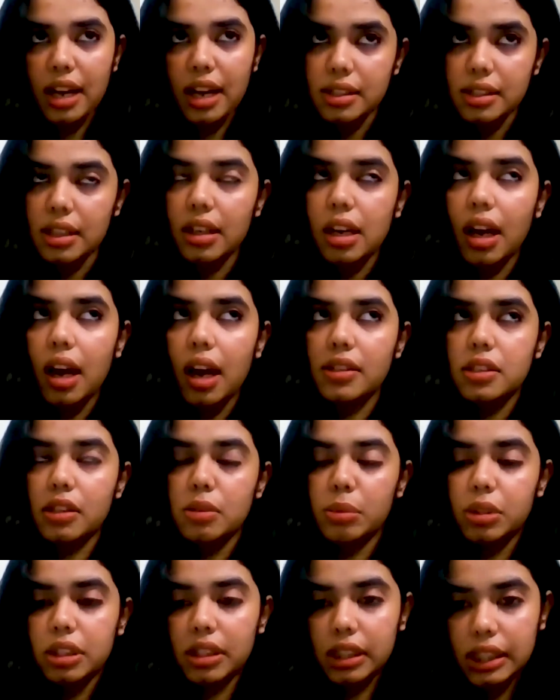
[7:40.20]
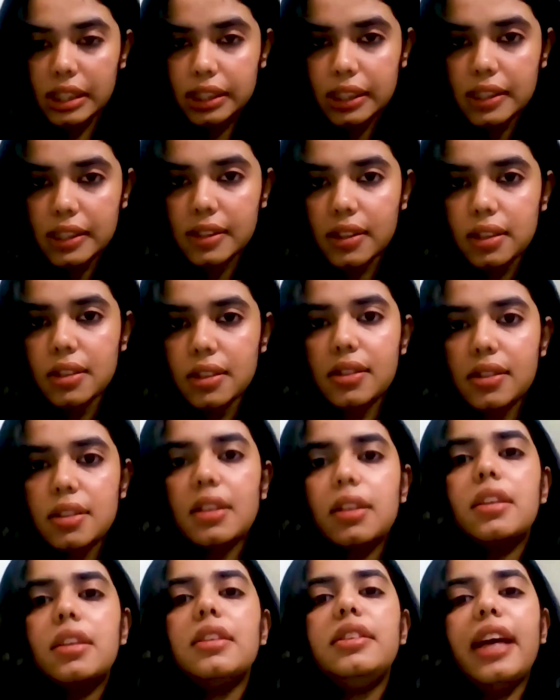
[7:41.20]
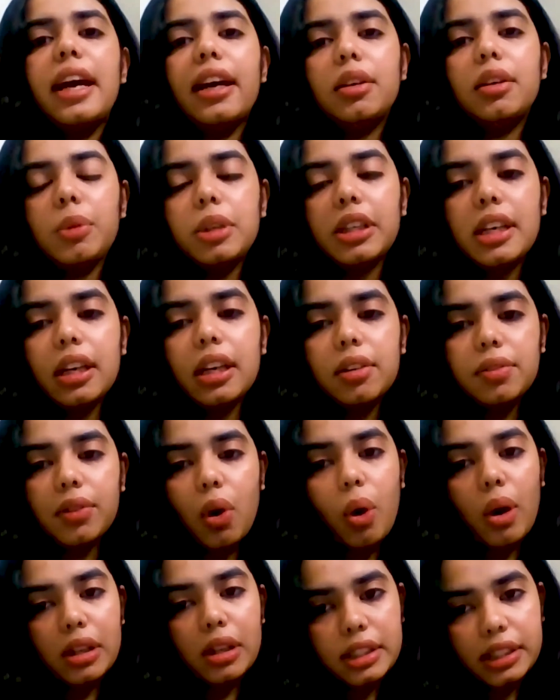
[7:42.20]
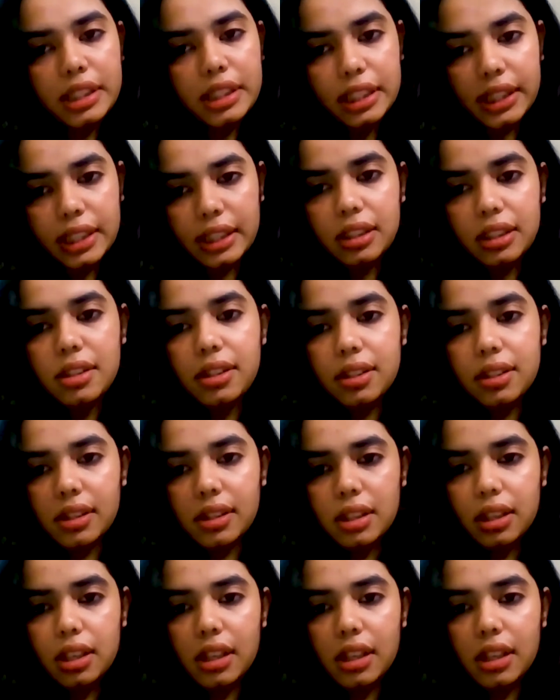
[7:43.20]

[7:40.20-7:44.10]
Once the customer reaches us, then we give all the details.